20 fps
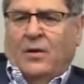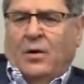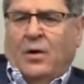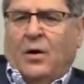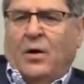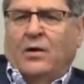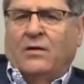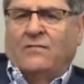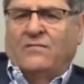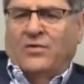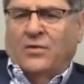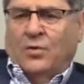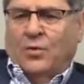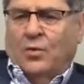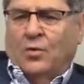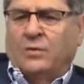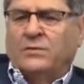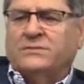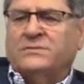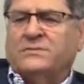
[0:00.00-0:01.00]
all of the
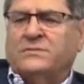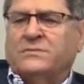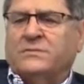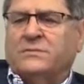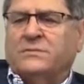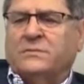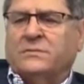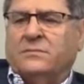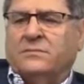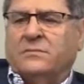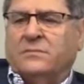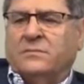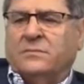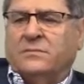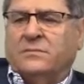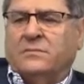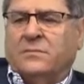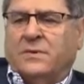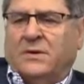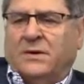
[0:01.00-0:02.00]
girls,
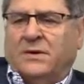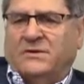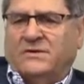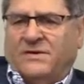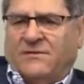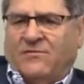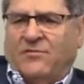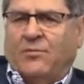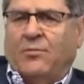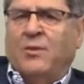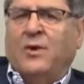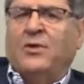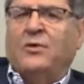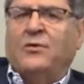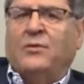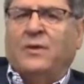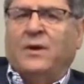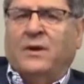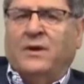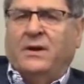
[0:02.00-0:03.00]
except for
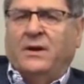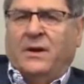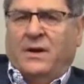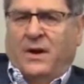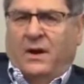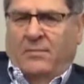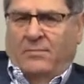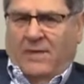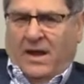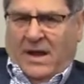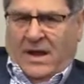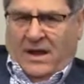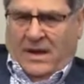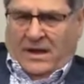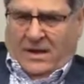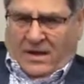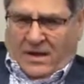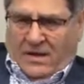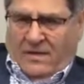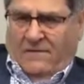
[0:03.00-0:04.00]
mother and my
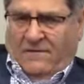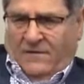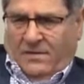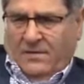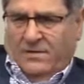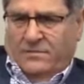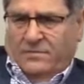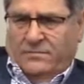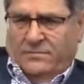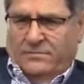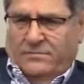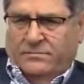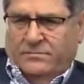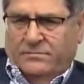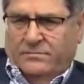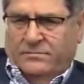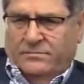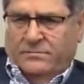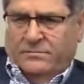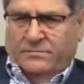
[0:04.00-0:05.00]
aunt Eva,
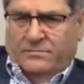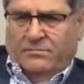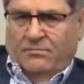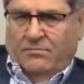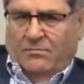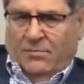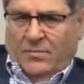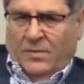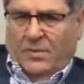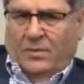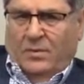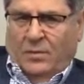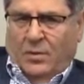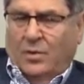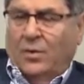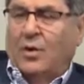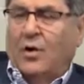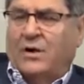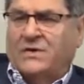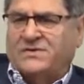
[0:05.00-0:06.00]
were
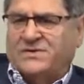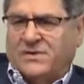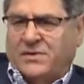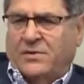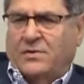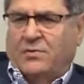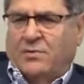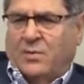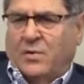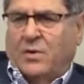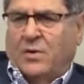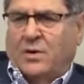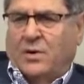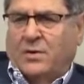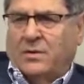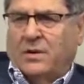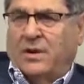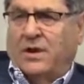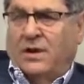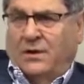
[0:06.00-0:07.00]
lost in the war,
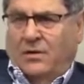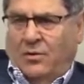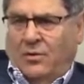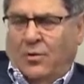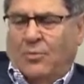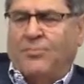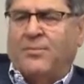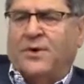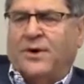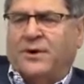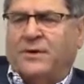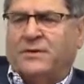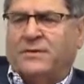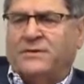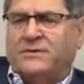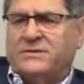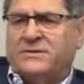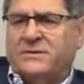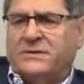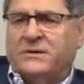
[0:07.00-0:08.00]
and her
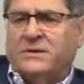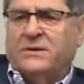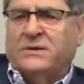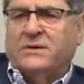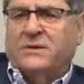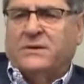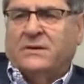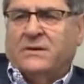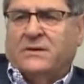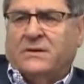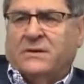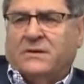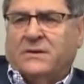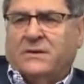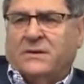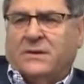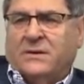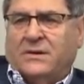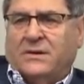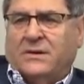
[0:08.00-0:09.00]
parents.
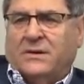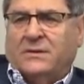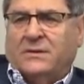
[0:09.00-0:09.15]
Uh,